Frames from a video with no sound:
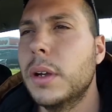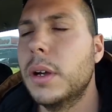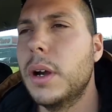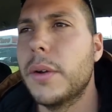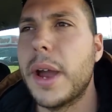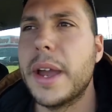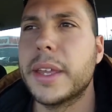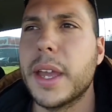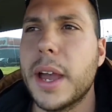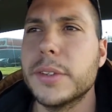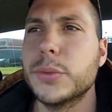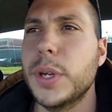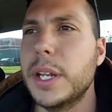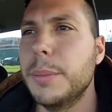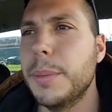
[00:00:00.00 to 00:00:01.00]
All right,
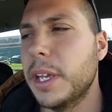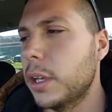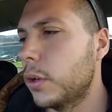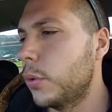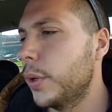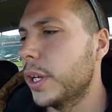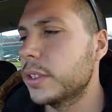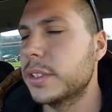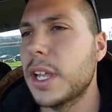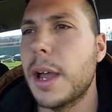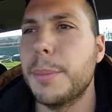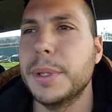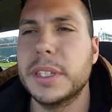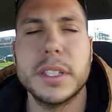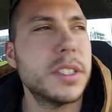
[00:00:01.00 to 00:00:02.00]
guys, we had to make a quick
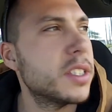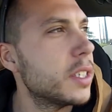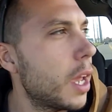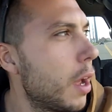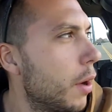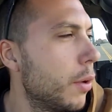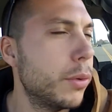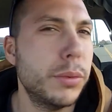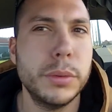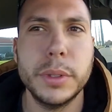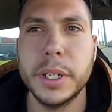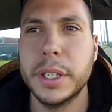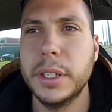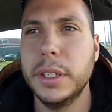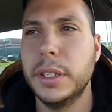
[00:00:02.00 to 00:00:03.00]
stop at the
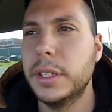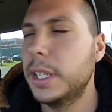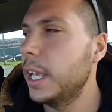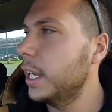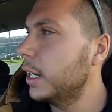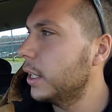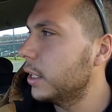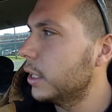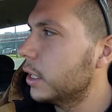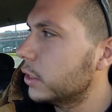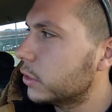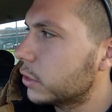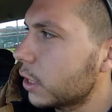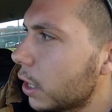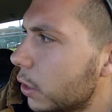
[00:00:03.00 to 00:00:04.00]
zone. Get in the
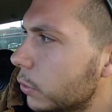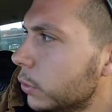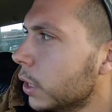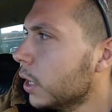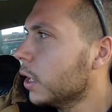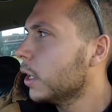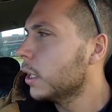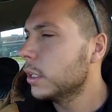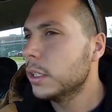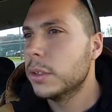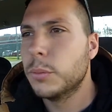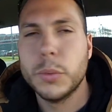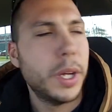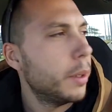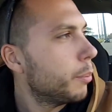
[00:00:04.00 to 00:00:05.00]
zone.
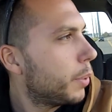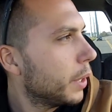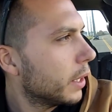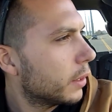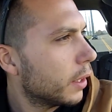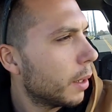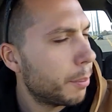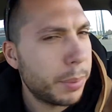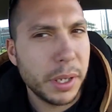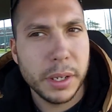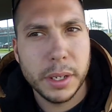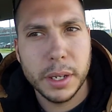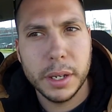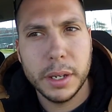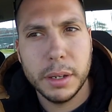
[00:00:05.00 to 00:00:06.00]
Went and picked up
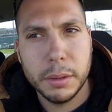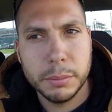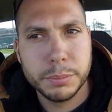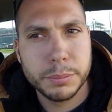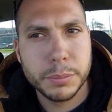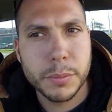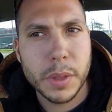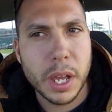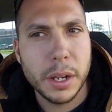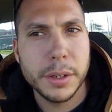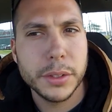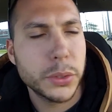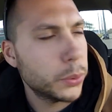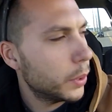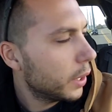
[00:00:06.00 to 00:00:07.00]
a
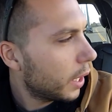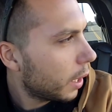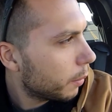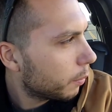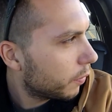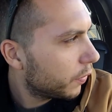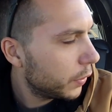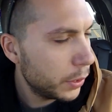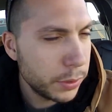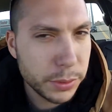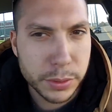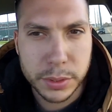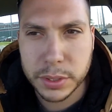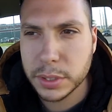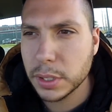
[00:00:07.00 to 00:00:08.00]
120 amp
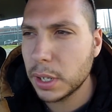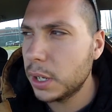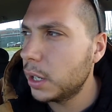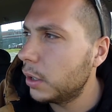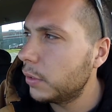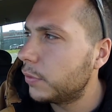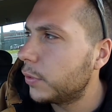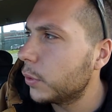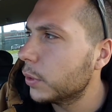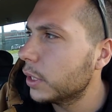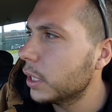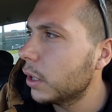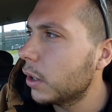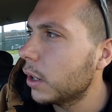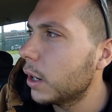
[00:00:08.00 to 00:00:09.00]
fuse for
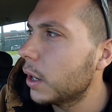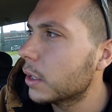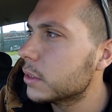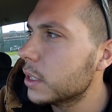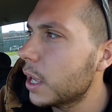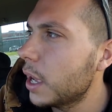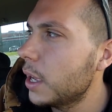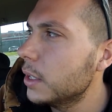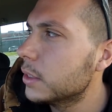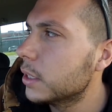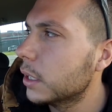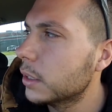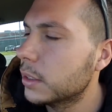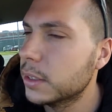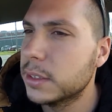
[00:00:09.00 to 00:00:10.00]
the
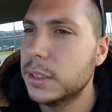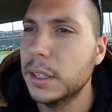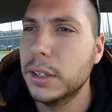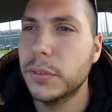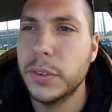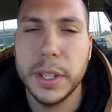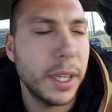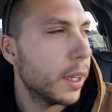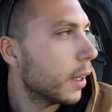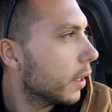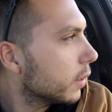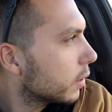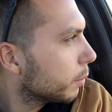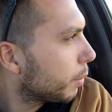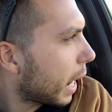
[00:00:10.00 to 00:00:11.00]
RX-8 to see if we can
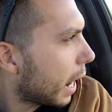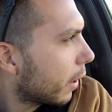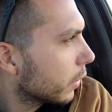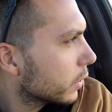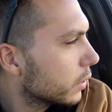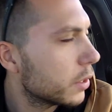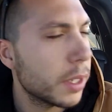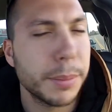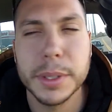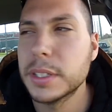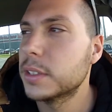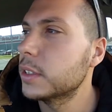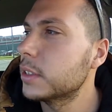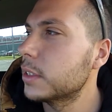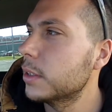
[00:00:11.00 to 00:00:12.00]
get some power to some of the
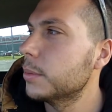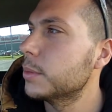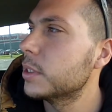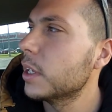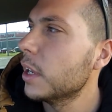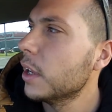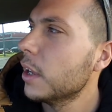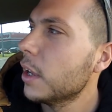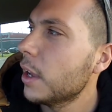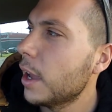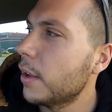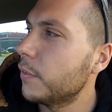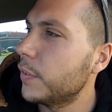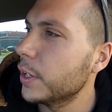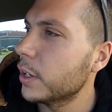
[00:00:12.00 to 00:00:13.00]
systems
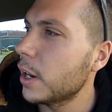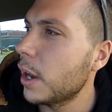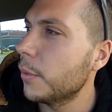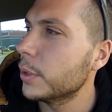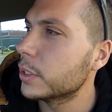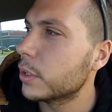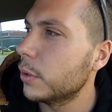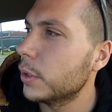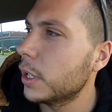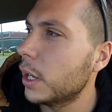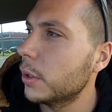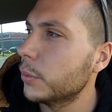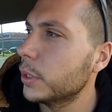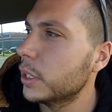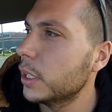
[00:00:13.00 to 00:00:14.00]
and figure out what's going
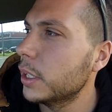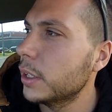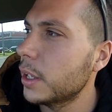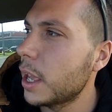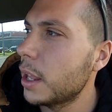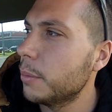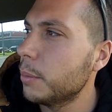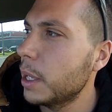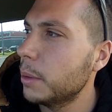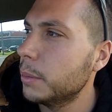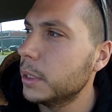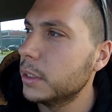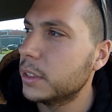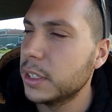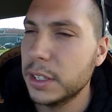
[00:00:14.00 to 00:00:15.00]
on with it, and
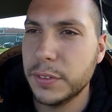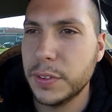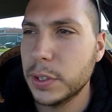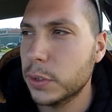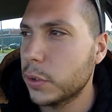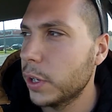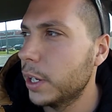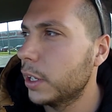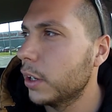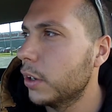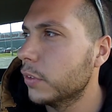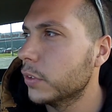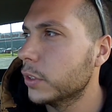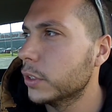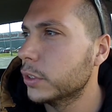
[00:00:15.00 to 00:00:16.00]
maybe see if it'll crank
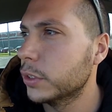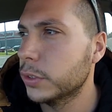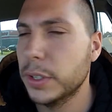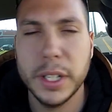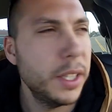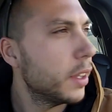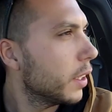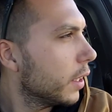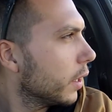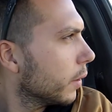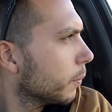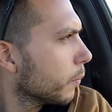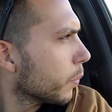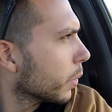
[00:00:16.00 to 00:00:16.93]
over or do anything.